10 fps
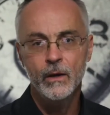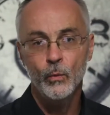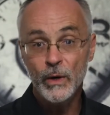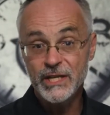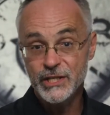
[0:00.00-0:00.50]

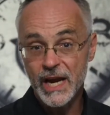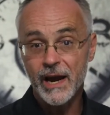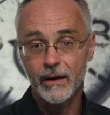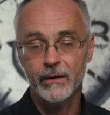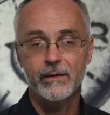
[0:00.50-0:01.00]
We
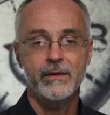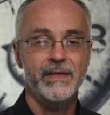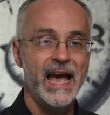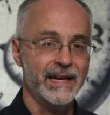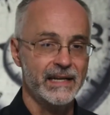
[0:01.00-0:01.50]
share,
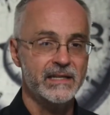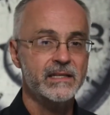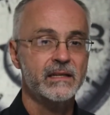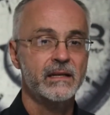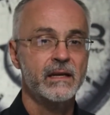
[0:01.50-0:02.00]
that is,